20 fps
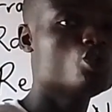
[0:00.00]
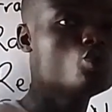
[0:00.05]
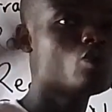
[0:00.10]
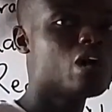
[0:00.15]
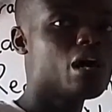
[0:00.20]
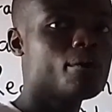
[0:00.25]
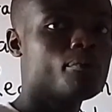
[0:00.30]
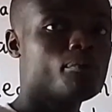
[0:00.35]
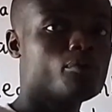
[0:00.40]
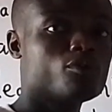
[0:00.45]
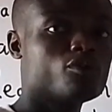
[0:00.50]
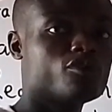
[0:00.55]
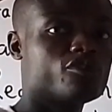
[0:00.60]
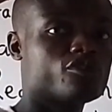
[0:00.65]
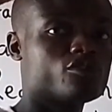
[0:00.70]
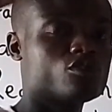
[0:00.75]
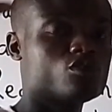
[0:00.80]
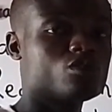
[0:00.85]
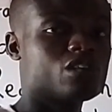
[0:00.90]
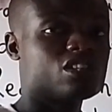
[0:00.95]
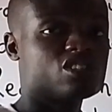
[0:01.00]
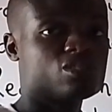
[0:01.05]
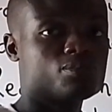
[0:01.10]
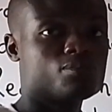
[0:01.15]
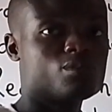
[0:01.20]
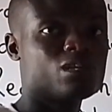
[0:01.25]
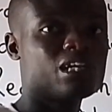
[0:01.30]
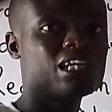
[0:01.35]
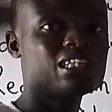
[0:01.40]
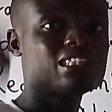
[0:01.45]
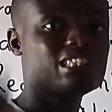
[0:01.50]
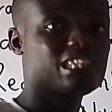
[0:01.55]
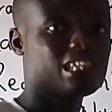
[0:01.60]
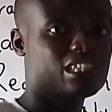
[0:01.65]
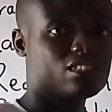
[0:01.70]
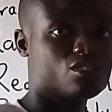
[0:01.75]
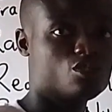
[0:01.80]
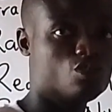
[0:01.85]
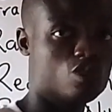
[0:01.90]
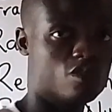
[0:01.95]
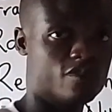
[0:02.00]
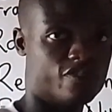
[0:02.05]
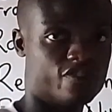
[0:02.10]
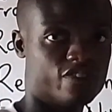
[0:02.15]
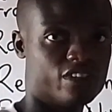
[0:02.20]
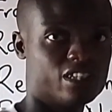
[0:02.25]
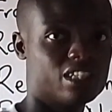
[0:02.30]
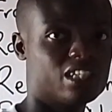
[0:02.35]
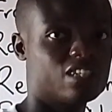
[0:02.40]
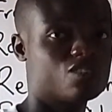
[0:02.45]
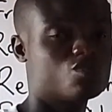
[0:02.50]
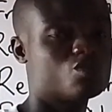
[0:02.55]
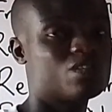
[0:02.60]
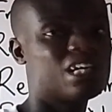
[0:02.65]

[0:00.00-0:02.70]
You are above, you are smaller than your father.